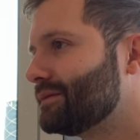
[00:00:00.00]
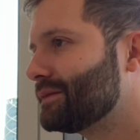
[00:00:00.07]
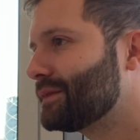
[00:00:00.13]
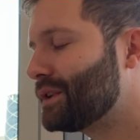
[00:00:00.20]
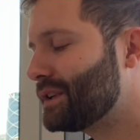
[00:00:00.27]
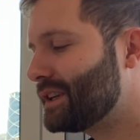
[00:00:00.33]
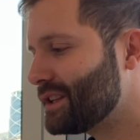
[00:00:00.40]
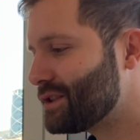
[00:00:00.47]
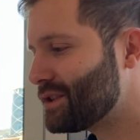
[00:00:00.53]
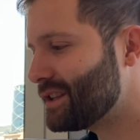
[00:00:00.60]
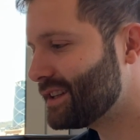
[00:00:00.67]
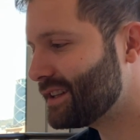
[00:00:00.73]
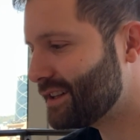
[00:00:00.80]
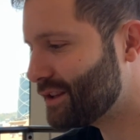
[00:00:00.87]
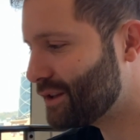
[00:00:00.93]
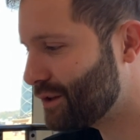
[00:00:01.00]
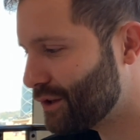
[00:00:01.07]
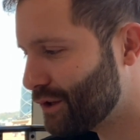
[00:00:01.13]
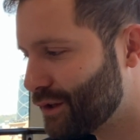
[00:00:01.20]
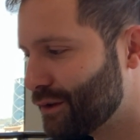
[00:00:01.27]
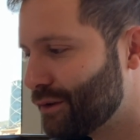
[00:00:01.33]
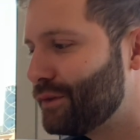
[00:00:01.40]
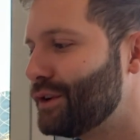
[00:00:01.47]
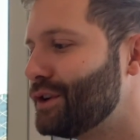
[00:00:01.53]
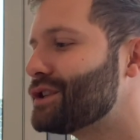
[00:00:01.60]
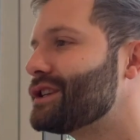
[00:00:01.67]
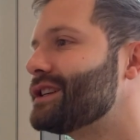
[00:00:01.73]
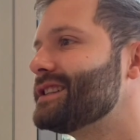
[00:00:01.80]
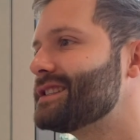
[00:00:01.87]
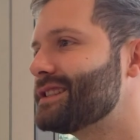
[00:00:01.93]
All right, so the
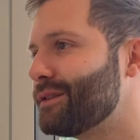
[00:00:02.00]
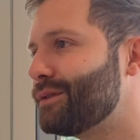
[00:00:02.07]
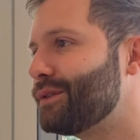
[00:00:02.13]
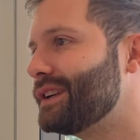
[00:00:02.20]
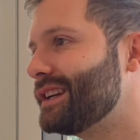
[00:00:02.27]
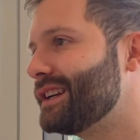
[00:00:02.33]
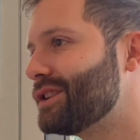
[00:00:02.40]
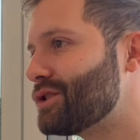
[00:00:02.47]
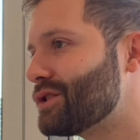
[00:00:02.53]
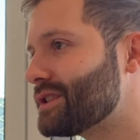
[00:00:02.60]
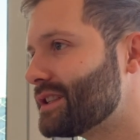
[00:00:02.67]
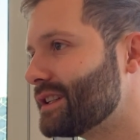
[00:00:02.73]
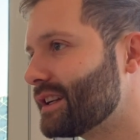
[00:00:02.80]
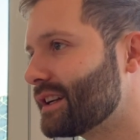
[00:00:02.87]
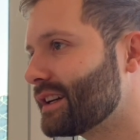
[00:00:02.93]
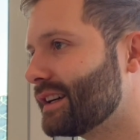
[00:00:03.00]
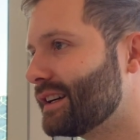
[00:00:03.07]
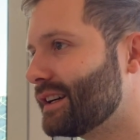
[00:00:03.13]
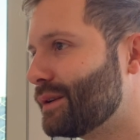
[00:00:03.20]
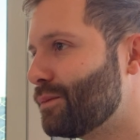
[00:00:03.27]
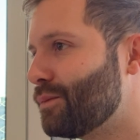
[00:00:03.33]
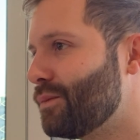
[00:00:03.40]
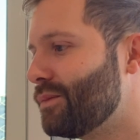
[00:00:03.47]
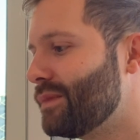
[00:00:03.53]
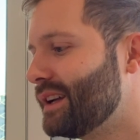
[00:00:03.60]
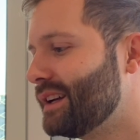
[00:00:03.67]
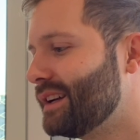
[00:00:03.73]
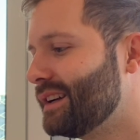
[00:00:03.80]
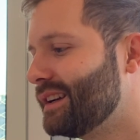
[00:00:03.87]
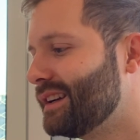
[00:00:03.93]
future is definitely interesting.
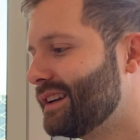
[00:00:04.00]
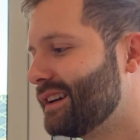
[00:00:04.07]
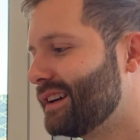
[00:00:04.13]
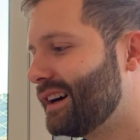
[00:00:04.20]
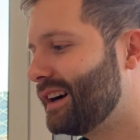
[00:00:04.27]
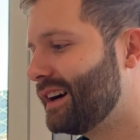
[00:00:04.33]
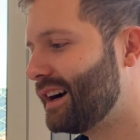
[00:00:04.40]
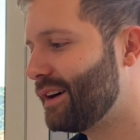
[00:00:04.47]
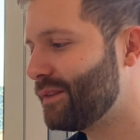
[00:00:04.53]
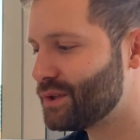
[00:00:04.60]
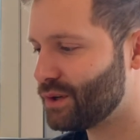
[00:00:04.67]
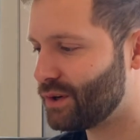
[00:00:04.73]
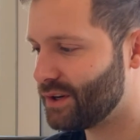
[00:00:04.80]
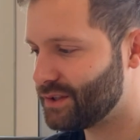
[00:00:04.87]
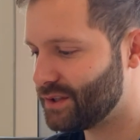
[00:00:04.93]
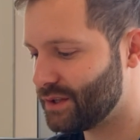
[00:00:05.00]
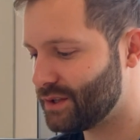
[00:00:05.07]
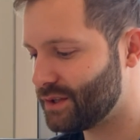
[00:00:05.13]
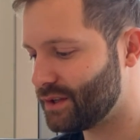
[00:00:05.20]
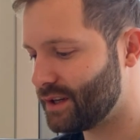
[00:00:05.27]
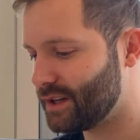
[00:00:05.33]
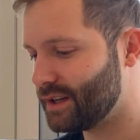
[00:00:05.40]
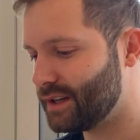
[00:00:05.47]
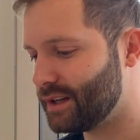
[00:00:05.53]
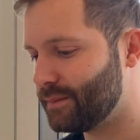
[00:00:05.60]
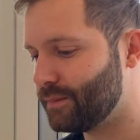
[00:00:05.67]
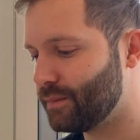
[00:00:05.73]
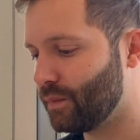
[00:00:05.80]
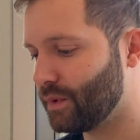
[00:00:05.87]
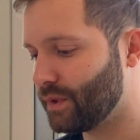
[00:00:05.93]
I have to ask this: the
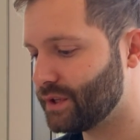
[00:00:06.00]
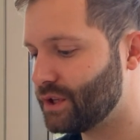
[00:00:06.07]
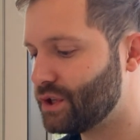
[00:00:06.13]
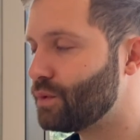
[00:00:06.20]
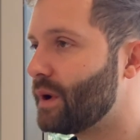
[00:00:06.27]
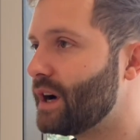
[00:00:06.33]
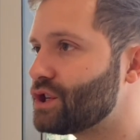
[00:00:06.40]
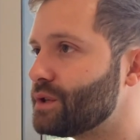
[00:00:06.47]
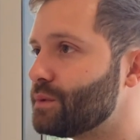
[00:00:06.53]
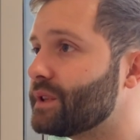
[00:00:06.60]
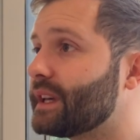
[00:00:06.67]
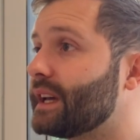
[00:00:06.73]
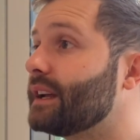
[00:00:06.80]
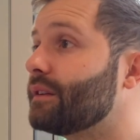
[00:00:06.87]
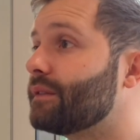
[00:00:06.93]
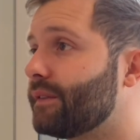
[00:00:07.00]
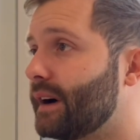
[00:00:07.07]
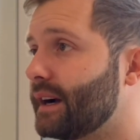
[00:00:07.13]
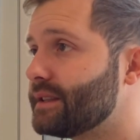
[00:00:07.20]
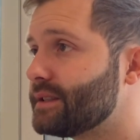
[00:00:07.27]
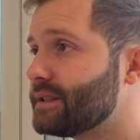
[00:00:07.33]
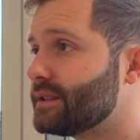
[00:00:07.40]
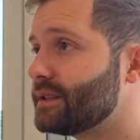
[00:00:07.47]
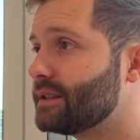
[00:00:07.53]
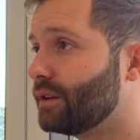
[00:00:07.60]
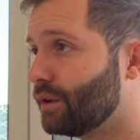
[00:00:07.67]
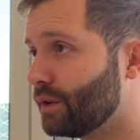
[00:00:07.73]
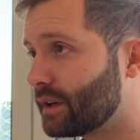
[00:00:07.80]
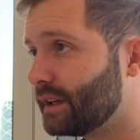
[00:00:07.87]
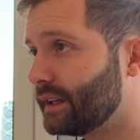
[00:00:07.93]
situation with getting fights
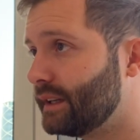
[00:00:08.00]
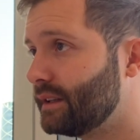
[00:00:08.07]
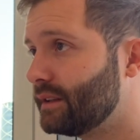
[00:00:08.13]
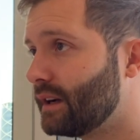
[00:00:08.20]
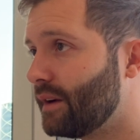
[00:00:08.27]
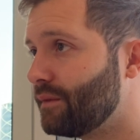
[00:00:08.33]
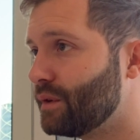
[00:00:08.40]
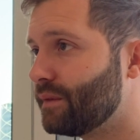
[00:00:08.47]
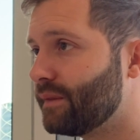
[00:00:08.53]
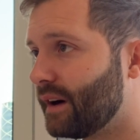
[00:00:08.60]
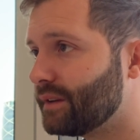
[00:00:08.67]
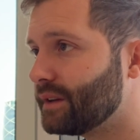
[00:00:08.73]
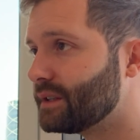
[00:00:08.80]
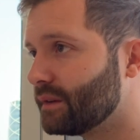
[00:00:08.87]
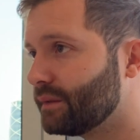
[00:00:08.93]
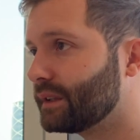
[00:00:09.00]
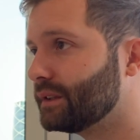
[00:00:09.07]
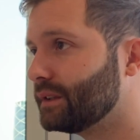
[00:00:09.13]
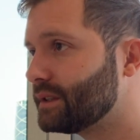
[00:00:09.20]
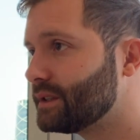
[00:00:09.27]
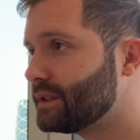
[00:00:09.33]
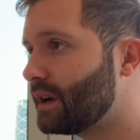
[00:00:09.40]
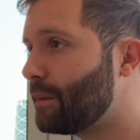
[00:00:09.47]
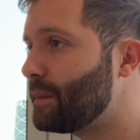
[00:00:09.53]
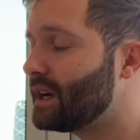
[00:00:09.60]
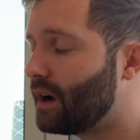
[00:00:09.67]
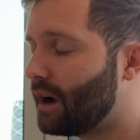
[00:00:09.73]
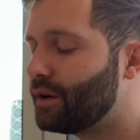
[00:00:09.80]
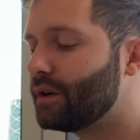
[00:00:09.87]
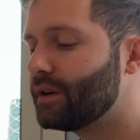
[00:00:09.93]
locally. Have you found it difficult? I mean,
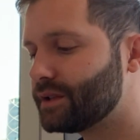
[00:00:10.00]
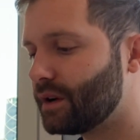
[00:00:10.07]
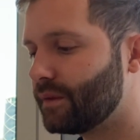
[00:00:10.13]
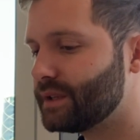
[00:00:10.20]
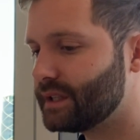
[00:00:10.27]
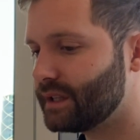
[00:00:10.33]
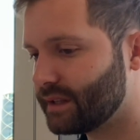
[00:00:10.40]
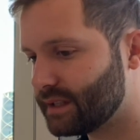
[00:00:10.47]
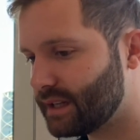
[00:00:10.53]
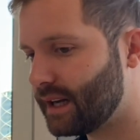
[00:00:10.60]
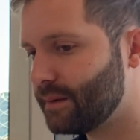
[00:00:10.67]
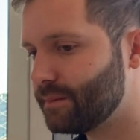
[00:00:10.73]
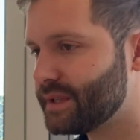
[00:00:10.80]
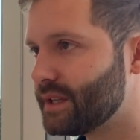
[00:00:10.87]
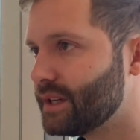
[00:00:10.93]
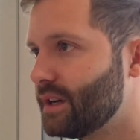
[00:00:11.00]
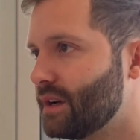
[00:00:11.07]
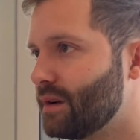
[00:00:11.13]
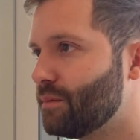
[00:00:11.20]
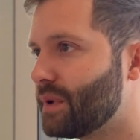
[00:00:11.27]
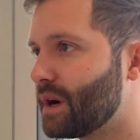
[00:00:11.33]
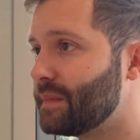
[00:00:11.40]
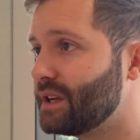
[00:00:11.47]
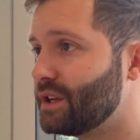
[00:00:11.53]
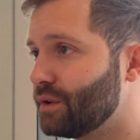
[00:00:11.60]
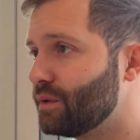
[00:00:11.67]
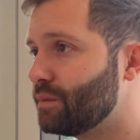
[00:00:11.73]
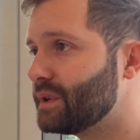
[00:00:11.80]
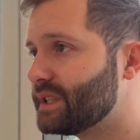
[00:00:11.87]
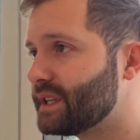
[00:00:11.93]
I know it's obviously the times, but I mean,
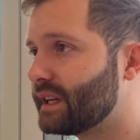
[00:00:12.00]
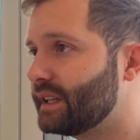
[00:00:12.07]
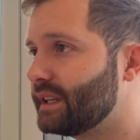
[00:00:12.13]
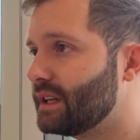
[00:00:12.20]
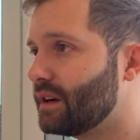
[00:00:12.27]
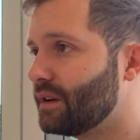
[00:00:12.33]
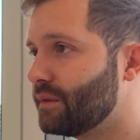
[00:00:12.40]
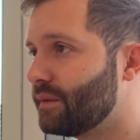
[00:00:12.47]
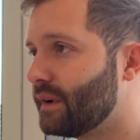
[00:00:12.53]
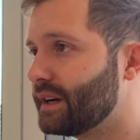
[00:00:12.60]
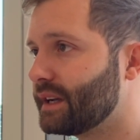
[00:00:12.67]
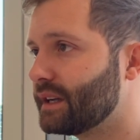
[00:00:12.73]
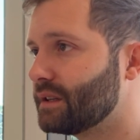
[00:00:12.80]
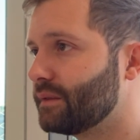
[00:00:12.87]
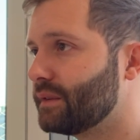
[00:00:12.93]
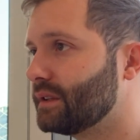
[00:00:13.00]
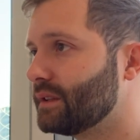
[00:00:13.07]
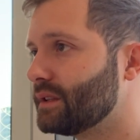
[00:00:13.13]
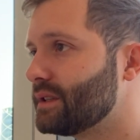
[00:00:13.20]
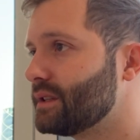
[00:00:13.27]
you particularly, are you finding it difficult?